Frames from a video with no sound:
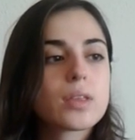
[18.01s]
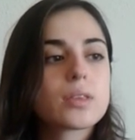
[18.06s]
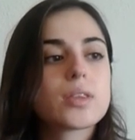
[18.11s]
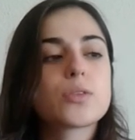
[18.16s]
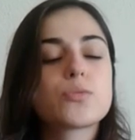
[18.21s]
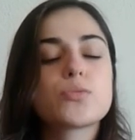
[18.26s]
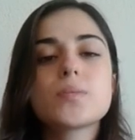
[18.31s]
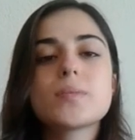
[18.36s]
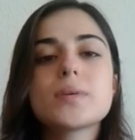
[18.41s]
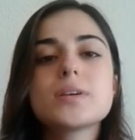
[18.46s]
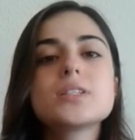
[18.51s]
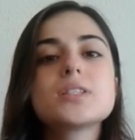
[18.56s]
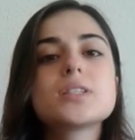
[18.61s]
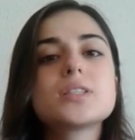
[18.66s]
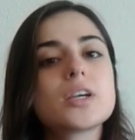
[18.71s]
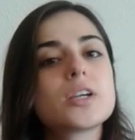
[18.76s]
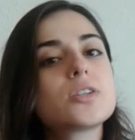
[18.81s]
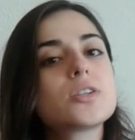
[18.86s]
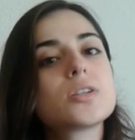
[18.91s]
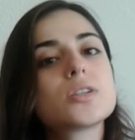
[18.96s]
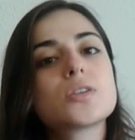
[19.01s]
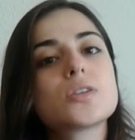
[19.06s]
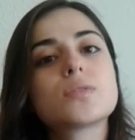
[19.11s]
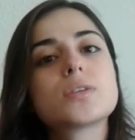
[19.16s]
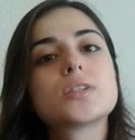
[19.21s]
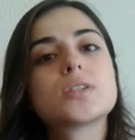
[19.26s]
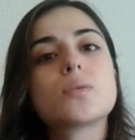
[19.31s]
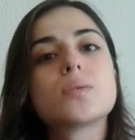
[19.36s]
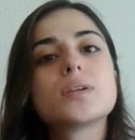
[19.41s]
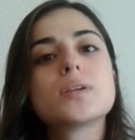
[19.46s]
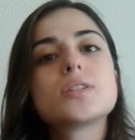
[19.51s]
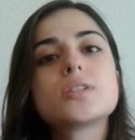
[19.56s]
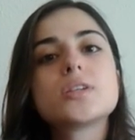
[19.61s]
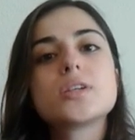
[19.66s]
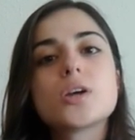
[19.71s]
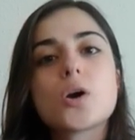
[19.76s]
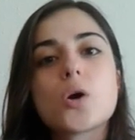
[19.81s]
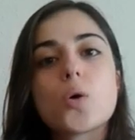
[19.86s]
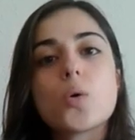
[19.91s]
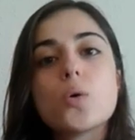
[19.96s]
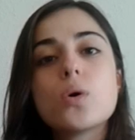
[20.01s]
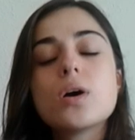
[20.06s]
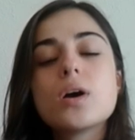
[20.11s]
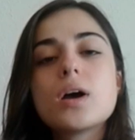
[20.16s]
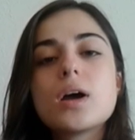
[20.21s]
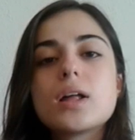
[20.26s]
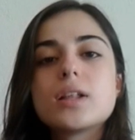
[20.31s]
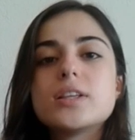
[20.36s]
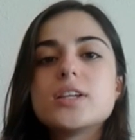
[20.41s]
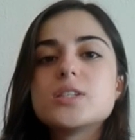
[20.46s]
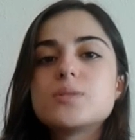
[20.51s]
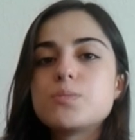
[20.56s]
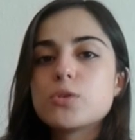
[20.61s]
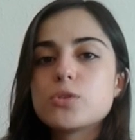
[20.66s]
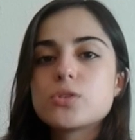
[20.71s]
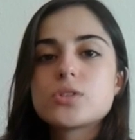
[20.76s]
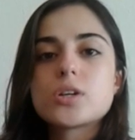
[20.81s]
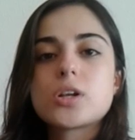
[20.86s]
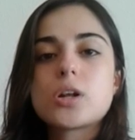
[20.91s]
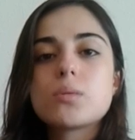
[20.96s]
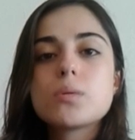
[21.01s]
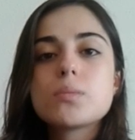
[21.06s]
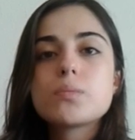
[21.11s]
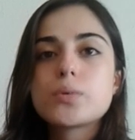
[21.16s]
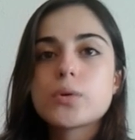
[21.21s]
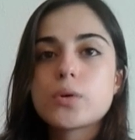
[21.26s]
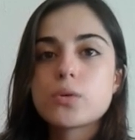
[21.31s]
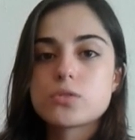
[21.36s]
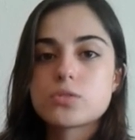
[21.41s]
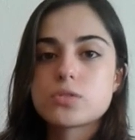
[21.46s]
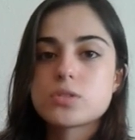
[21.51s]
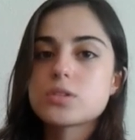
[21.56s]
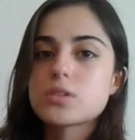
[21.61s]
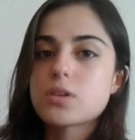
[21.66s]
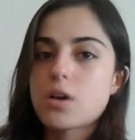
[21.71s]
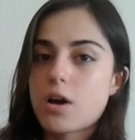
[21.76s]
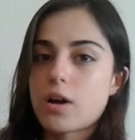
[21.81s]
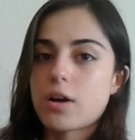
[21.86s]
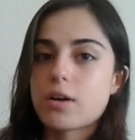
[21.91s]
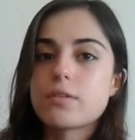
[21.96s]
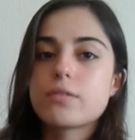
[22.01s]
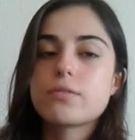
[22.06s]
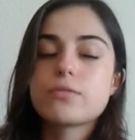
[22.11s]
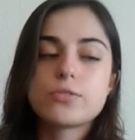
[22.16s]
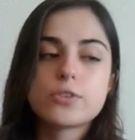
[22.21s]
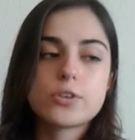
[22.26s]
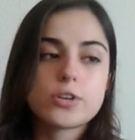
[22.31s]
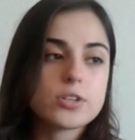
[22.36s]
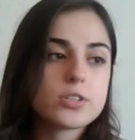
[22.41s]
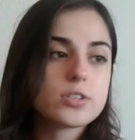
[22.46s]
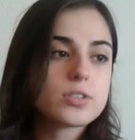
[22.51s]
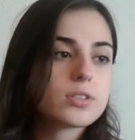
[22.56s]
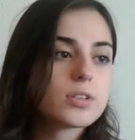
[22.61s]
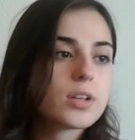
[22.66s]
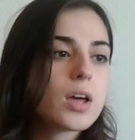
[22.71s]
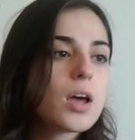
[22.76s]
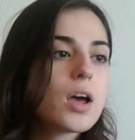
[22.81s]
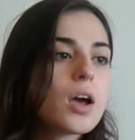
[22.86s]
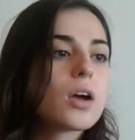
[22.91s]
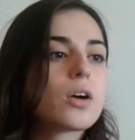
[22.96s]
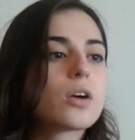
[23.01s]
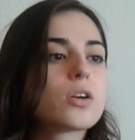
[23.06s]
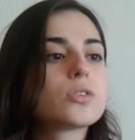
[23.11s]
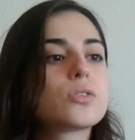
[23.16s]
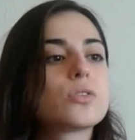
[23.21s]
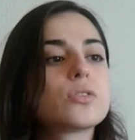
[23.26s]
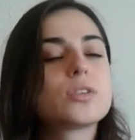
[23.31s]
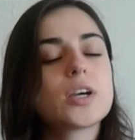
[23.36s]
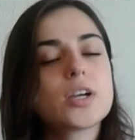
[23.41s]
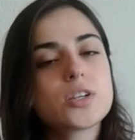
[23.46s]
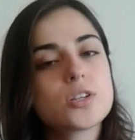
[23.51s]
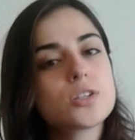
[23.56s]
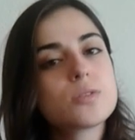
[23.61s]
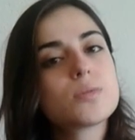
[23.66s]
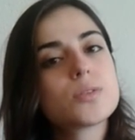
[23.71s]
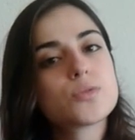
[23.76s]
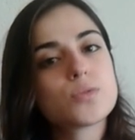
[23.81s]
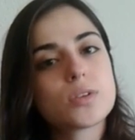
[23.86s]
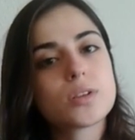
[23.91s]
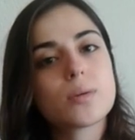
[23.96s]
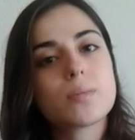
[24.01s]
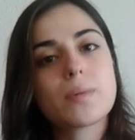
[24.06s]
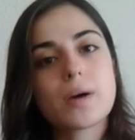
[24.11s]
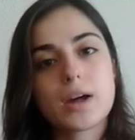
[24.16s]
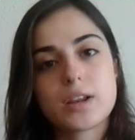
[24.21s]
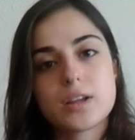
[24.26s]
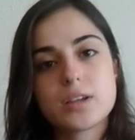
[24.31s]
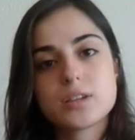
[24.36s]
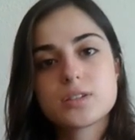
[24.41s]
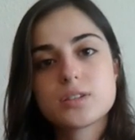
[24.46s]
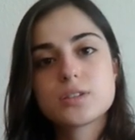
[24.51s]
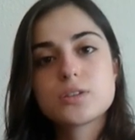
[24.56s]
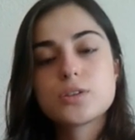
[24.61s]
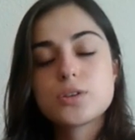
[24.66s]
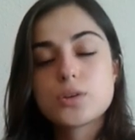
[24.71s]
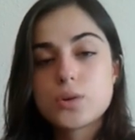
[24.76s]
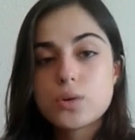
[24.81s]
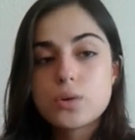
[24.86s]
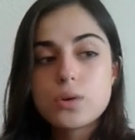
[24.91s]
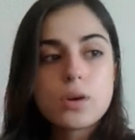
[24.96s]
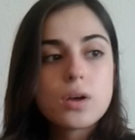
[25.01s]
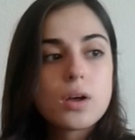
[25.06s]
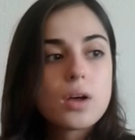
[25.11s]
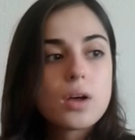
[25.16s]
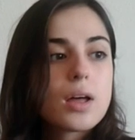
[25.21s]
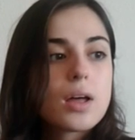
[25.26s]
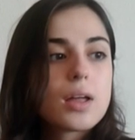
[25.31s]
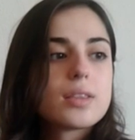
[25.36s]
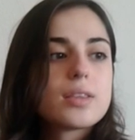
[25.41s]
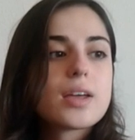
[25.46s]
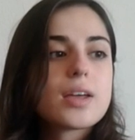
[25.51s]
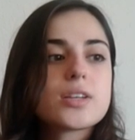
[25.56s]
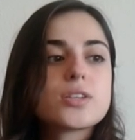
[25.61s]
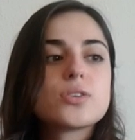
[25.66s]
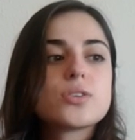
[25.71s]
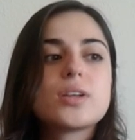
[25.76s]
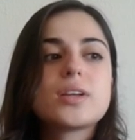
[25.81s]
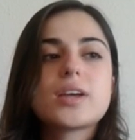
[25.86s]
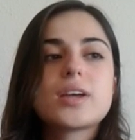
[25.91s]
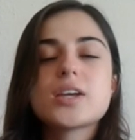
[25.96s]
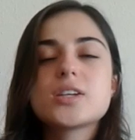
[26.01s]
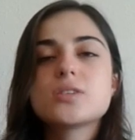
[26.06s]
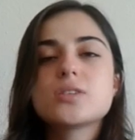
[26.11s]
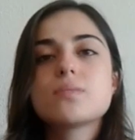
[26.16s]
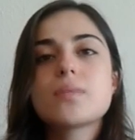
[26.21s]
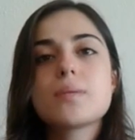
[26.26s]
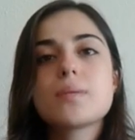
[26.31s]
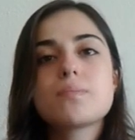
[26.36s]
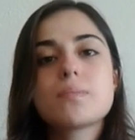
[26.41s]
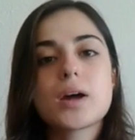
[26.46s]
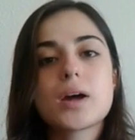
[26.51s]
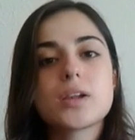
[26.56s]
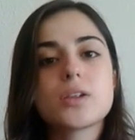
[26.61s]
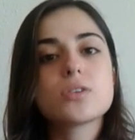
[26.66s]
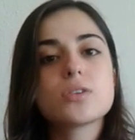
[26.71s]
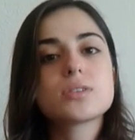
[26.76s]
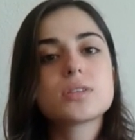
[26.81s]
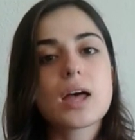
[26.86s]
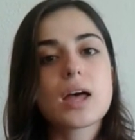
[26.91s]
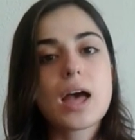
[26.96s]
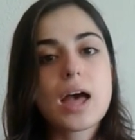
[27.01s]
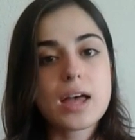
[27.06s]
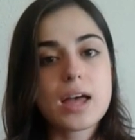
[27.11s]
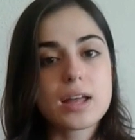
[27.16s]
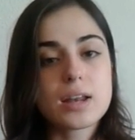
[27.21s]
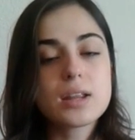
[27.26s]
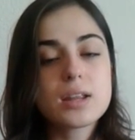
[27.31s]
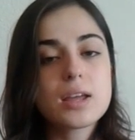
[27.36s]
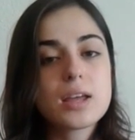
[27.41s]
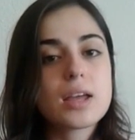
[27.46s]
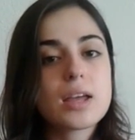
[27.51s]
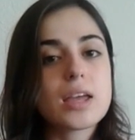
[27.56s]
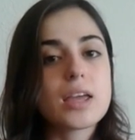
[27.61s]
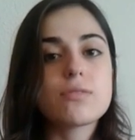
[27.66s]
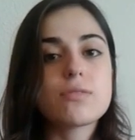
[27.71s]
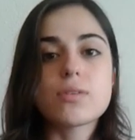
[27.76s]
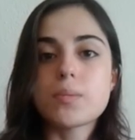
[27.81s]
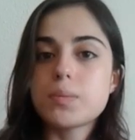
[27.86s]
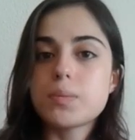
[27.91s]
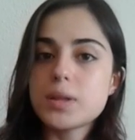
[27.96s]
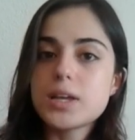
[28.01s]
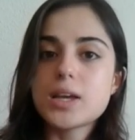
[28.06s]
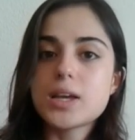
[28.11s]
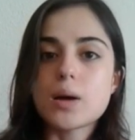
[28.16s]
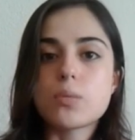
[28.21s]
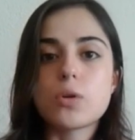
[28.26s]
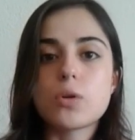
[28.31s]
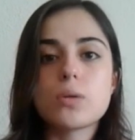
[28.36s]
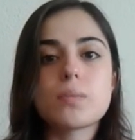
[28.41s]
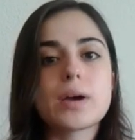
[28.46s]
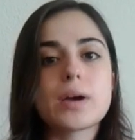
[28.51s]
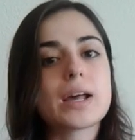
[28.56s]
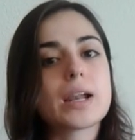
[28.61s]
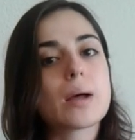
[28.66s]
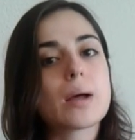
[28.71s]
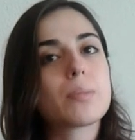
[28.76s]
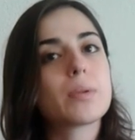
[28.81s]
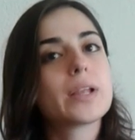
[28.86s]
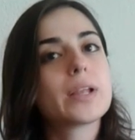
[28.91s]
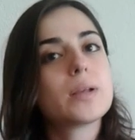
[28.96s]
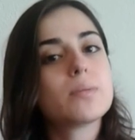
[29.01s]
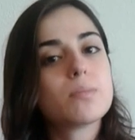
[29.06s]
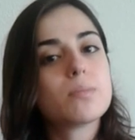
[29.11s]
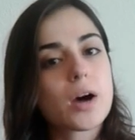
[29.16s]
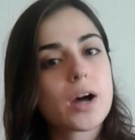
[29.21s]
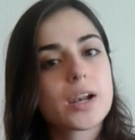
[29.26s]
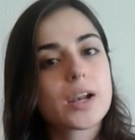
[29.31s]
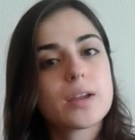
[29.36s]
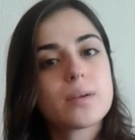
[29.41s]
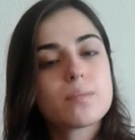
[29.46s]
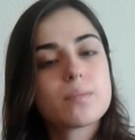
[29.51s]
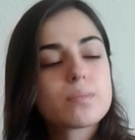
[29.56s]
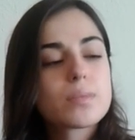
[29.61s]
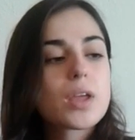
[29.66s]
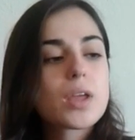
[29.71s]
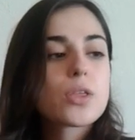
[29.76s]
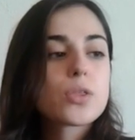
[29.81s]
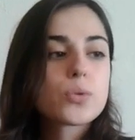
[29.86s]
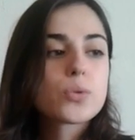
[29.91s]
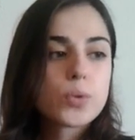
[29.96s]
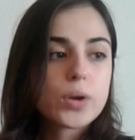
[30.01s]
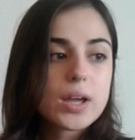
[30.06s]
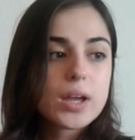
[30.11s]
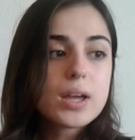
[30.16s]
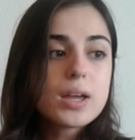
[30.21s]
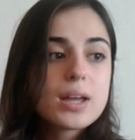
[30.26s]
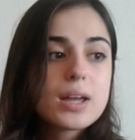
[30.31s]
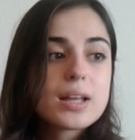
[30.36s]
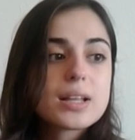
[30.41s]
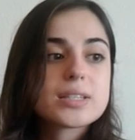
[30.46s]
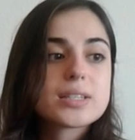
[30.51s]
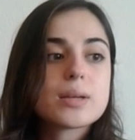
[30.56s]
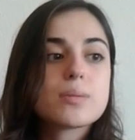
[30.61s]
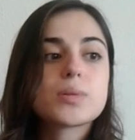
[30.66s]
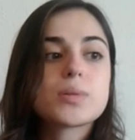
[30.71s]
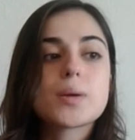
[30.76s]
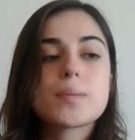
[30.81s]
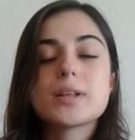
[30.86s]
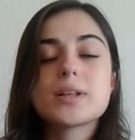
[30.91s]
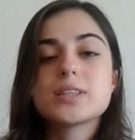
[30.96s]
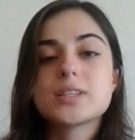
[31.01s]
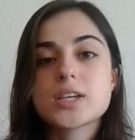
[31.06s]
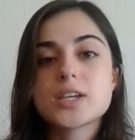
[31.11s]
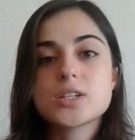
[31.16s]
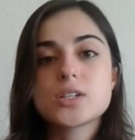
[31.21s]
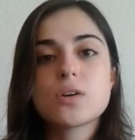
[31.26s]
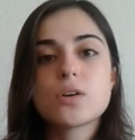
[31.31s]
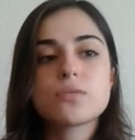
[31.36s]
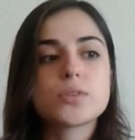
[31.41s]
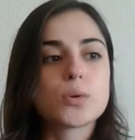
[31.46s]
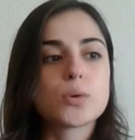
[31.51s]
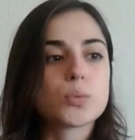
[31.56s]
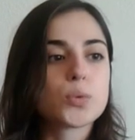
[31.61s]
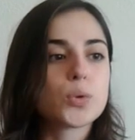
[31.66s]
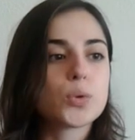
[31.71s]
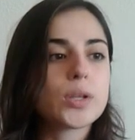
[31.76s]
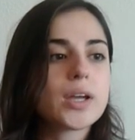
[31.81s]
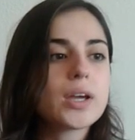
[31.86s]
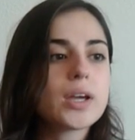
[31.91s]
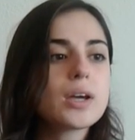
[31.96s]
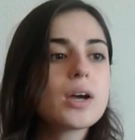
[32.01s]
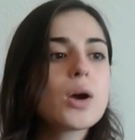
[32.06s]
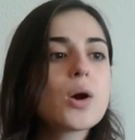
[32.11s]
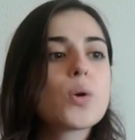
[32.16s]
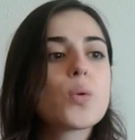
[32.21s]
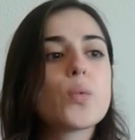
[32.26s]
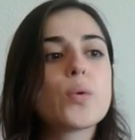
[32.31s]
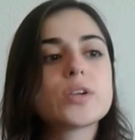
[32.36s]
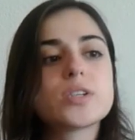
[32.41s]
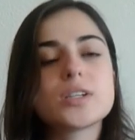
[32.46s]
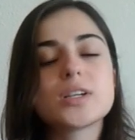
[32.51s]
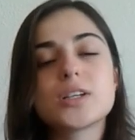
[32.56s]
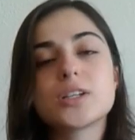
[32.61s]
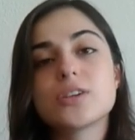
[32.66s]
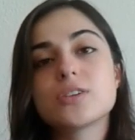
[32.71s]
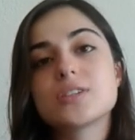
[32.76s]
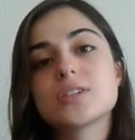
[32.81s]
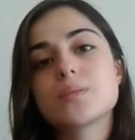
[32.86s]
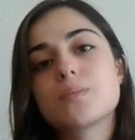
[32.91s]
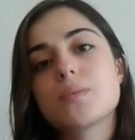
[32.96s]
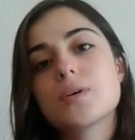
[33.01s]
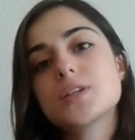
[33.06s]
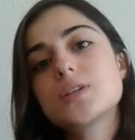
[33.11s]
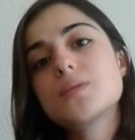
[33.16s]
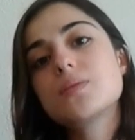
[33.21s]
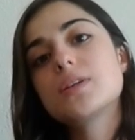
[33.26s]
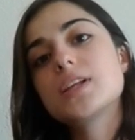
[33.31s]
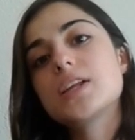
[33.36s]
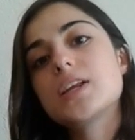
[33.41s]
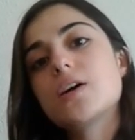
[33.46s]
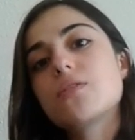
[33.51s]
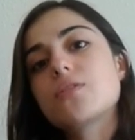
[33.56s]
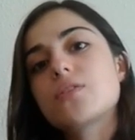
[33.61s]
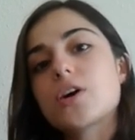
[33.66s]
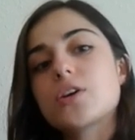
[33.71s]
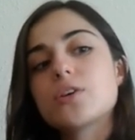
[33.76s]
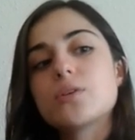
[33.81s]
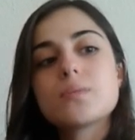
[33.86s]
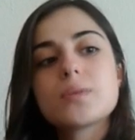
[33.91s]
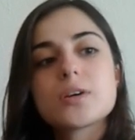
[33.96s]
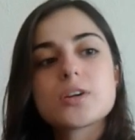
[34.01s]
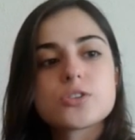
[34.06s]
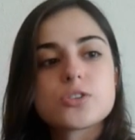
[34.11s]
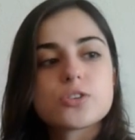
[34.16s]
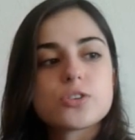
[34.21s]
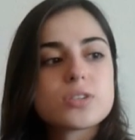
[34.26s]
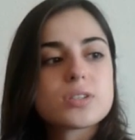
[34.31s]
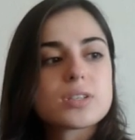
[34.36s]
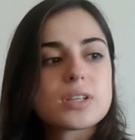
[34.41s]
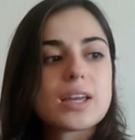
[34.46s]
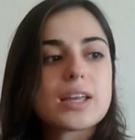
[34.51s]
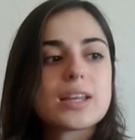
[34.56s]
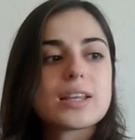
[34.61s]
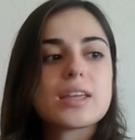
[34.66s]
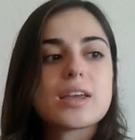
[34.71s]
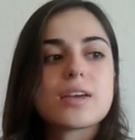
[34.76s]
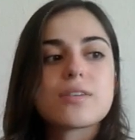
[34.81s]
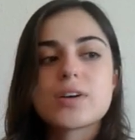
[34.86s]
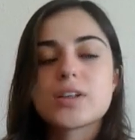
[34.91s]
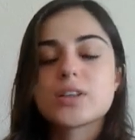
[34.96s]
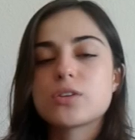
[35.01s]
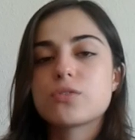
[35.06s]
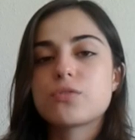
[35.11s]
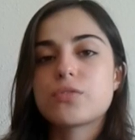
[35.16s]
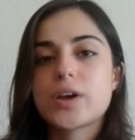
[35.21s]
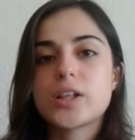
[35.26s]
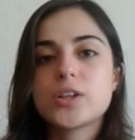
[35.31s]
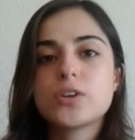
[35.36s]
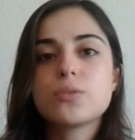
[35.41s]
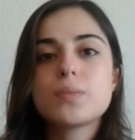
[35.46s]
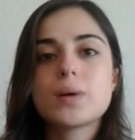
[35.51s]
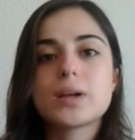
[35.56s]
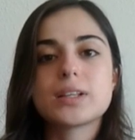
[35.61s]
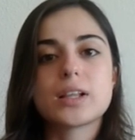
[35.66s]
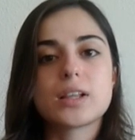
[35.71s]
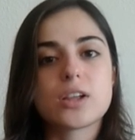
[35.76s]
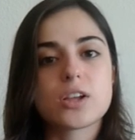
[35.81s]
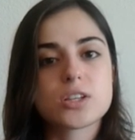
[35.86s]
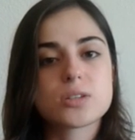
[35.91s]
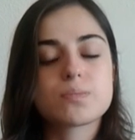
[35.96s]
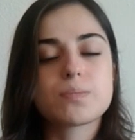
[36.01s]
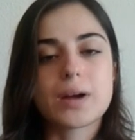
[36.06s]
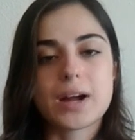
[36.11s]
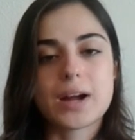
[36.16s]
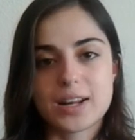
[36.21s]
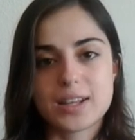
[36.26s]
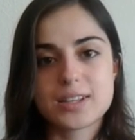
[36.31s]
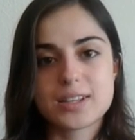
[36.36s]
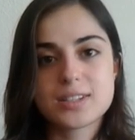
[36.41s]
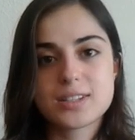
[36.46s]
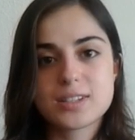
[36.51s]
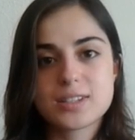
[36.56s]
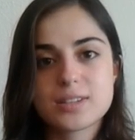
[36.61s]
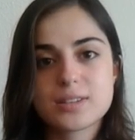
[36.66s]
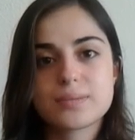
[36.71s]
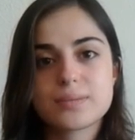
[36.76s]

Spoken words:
The three main stages of the WTO dispute settlement process are: first, consultation between the parties; two, the adjudication by panels and, if applicable, by an appellate body; three, the implementation of the ruling, which includes the possibility of countermeasures in the event of failure by the lost parties.